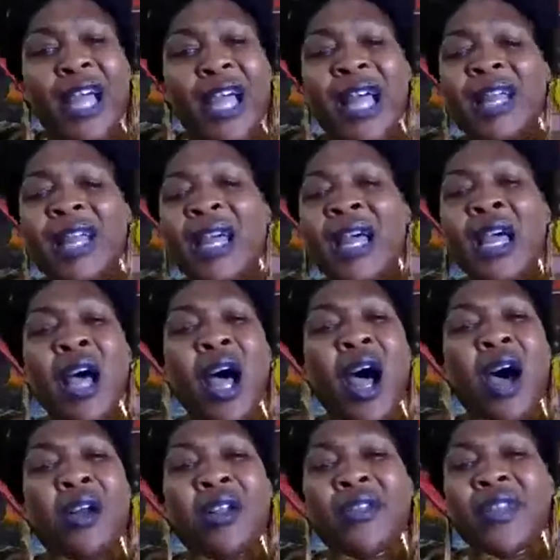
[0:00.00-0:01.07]
And
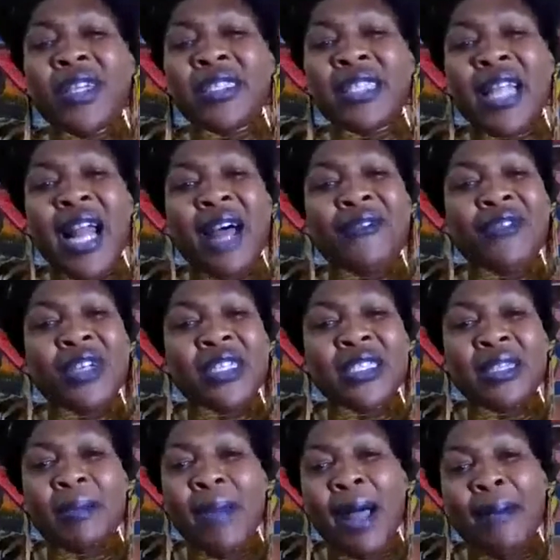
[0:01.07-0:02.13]
all the things that I've done to
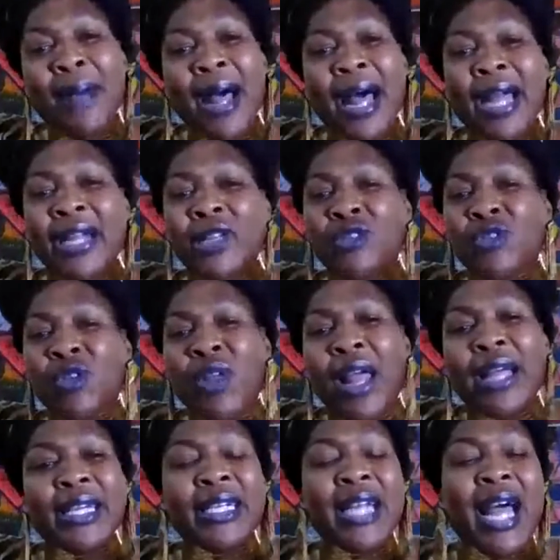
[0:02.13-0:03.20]
my body, like
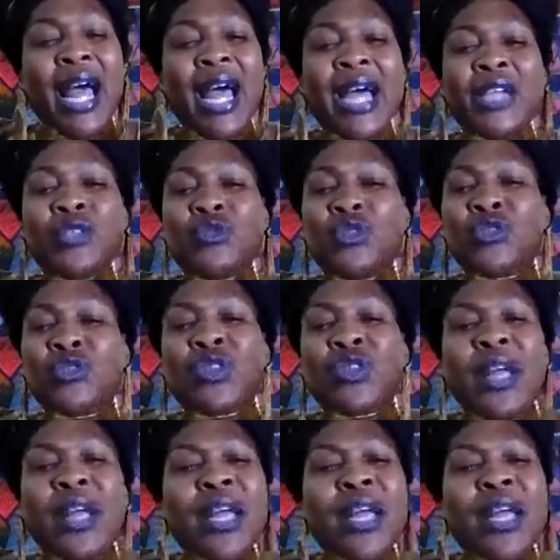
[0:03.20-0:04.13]
getting high and doing, like